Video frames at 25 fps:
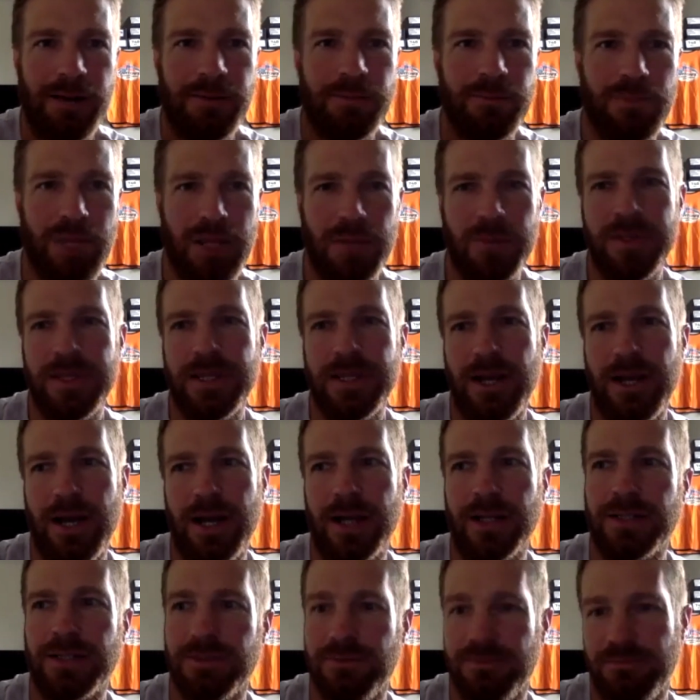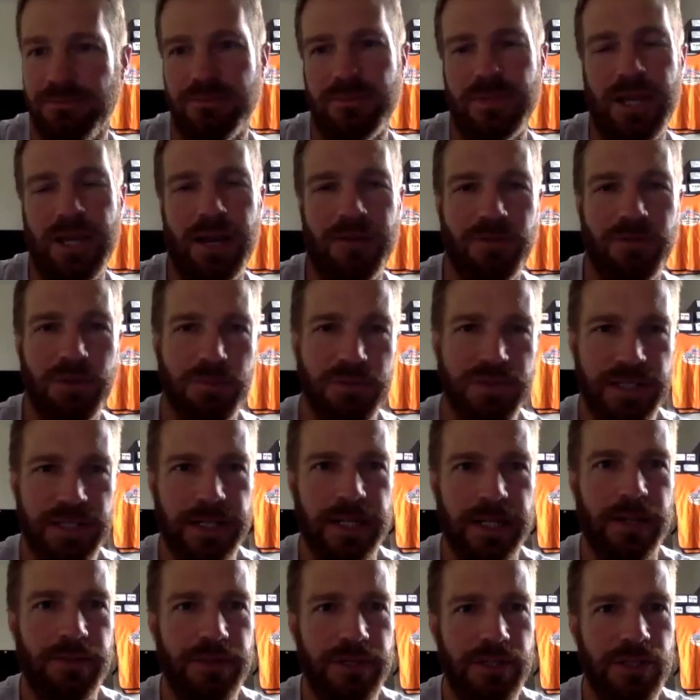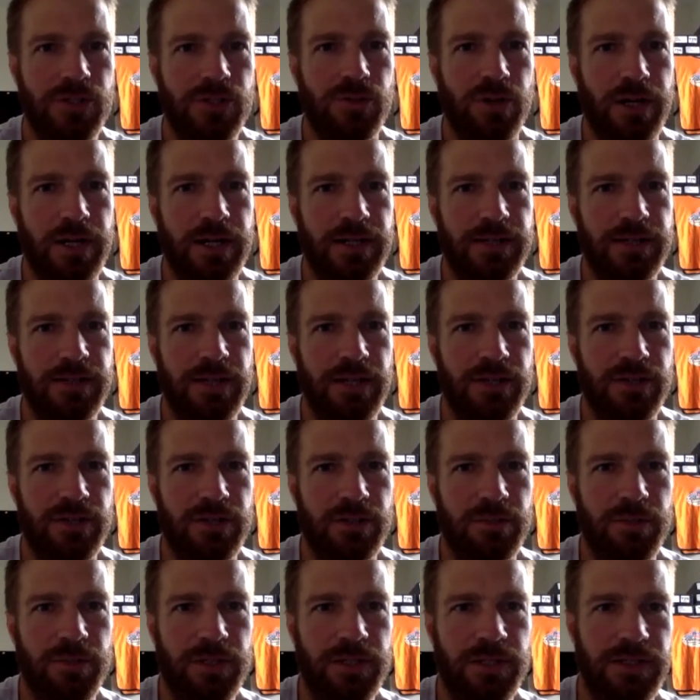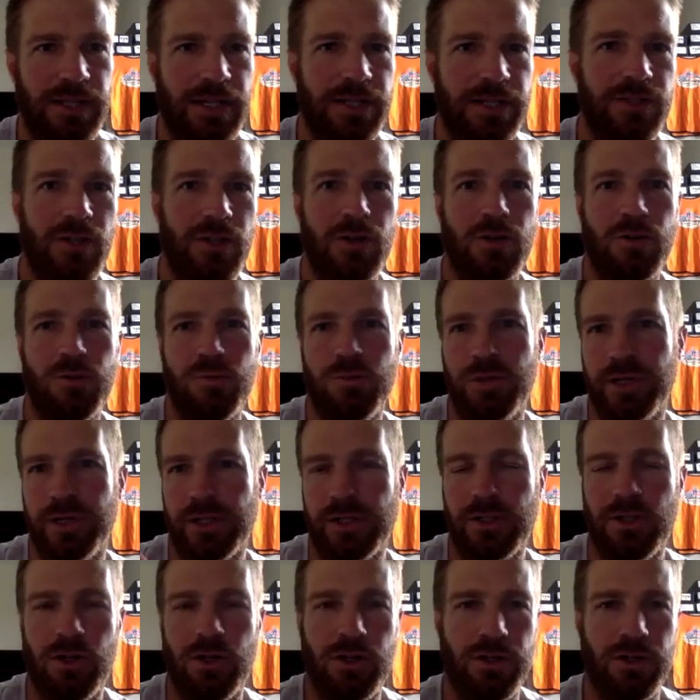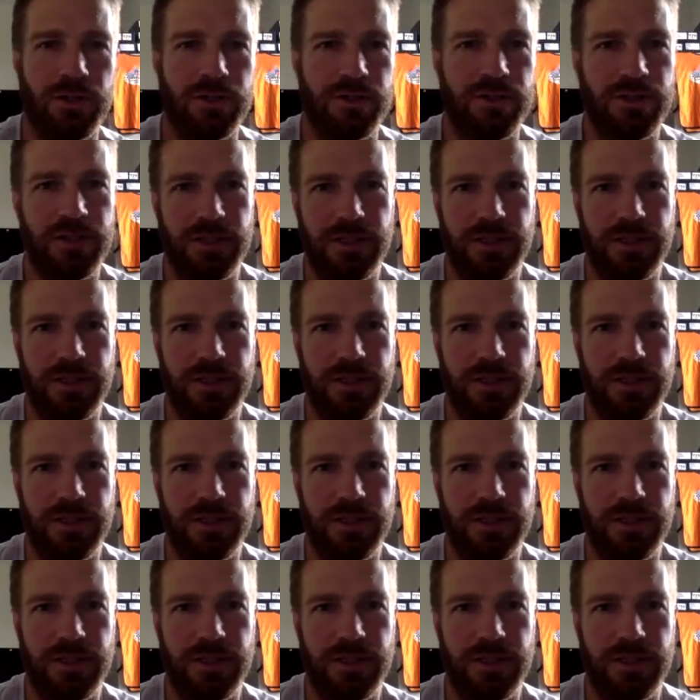Maybe I can have them sit out this training session because I don't want to cause,